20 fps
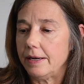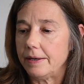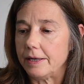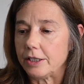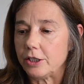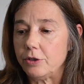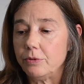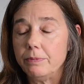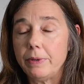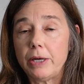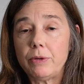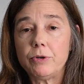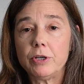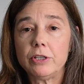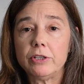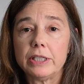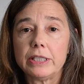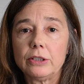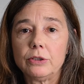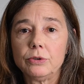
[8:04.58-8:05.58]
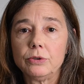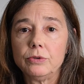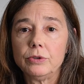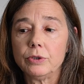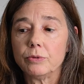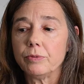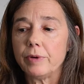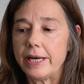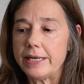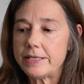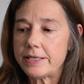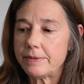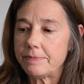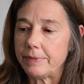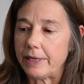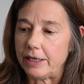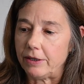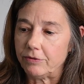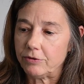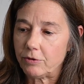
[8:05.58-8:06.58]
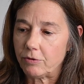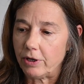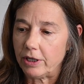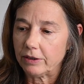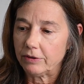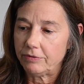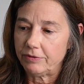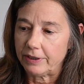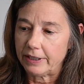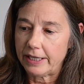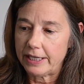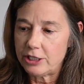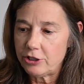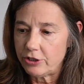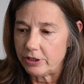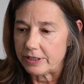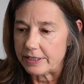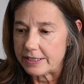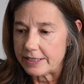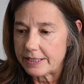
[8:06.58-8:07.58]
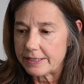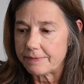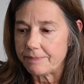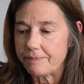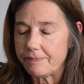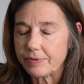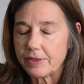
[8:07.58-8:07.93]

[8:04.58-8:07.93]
You may want to include a resume of qualifications.